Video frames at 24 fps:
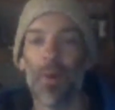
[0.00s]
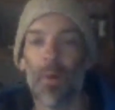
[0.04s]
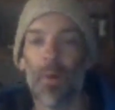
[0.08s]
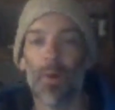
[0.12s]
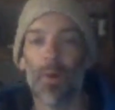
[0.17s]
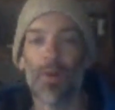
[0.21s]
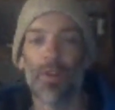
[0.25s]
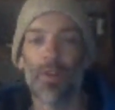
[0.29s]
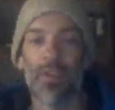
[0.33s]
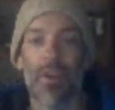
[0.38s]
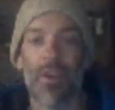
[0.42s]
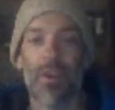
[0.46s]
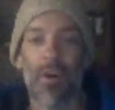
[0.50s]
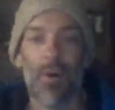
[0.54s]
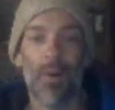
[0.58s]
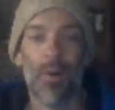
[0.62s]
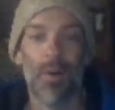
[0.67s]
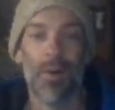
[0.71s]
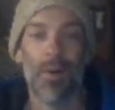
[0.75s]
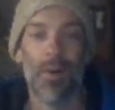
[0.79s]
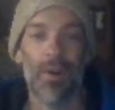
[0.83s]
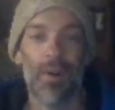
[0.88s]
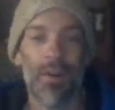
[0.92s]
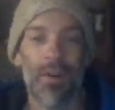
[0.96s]
so.
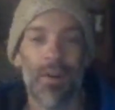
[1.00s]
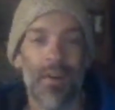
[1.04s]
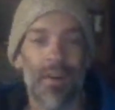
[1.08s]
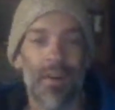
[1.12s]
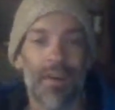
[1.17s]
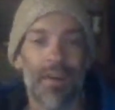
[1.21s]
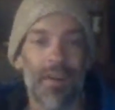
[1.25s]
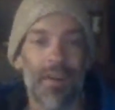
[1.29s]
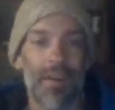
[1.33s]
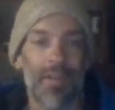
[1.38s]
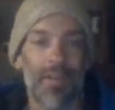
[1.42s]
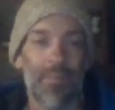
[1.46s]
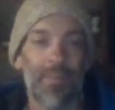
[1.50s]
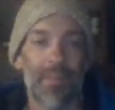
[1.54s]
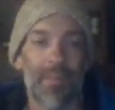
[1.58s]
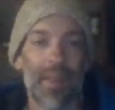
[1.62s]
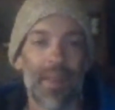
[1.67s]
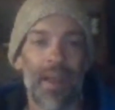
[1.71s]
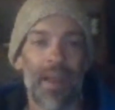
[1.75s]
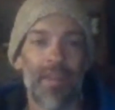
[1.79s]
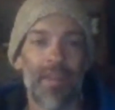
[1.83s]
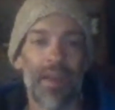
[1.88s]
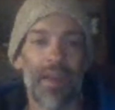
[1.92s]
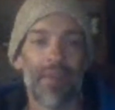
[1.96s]

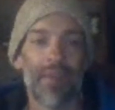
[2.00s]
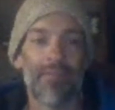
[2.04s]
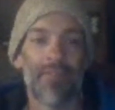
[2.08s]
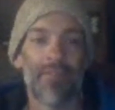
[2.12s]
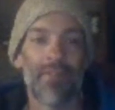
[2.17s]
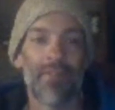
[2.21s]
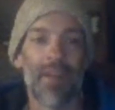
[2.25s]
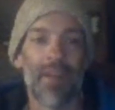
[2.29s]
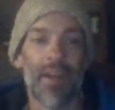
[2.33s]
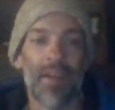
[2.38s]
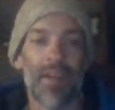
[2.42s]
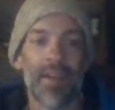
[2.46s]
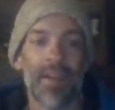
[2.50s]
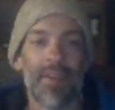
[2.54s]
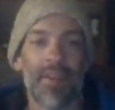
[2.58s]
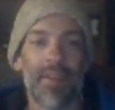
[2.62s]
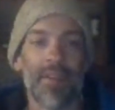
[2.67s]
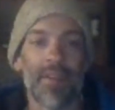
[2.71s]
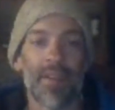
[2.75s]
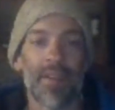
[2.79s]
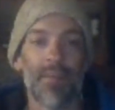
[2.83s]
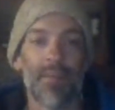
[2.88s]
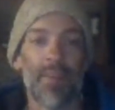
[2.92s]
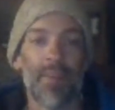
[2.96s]
And that flight is
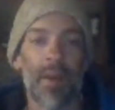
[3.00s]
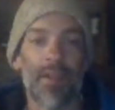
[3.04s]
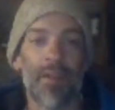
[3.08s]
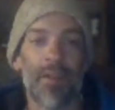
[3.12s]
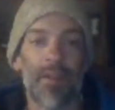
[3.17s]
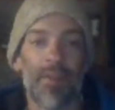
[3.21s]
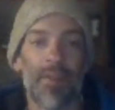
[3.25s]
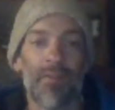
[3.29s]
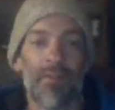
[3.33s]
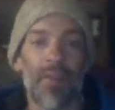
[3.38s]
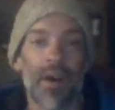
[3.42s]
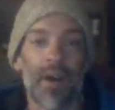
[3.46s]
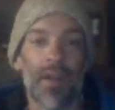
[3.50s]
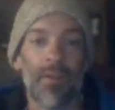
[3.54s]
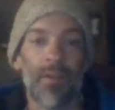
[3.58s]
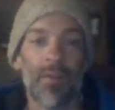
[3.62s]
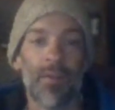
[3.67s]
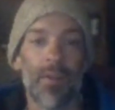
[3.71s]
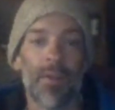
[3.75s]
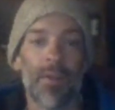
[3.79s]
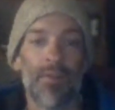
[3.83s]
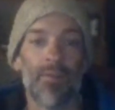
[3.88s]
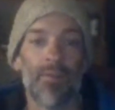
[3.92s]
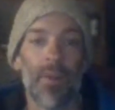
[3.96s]
expected to follow
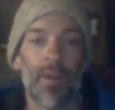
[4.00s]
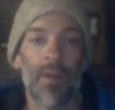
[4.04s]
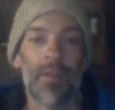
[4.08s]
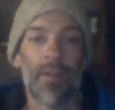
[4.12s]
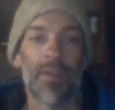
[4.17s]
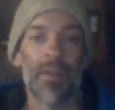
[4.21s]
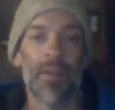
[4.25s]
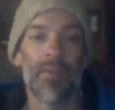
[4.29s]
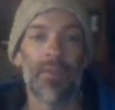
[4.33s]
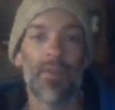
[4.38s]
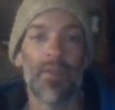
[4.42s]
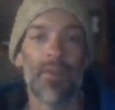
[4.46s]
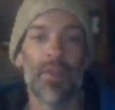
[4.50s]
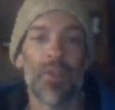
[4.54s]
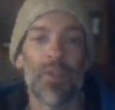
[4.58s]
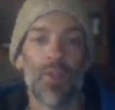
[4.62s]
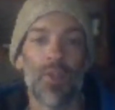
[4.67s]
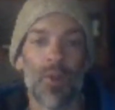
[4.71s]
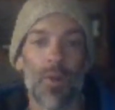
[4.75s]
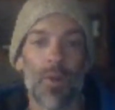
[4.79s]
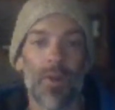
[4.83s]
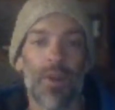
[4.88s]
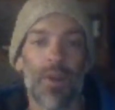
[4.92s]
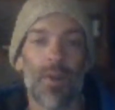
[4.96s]
in relatively
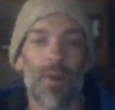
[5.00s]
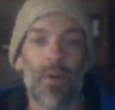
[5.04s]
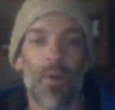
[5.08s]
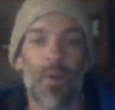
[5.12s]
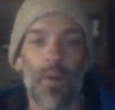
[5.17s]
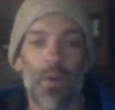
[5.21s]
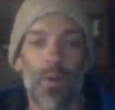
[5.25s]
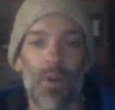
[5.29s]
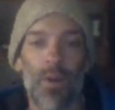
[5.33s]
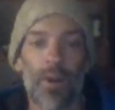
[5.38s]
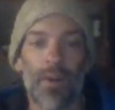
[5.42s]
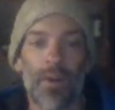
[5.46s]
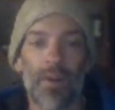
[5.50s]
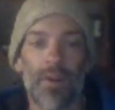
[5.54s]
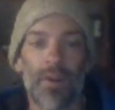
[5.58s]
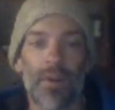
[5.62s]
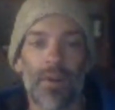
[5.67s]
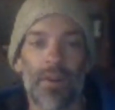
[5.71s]
short order.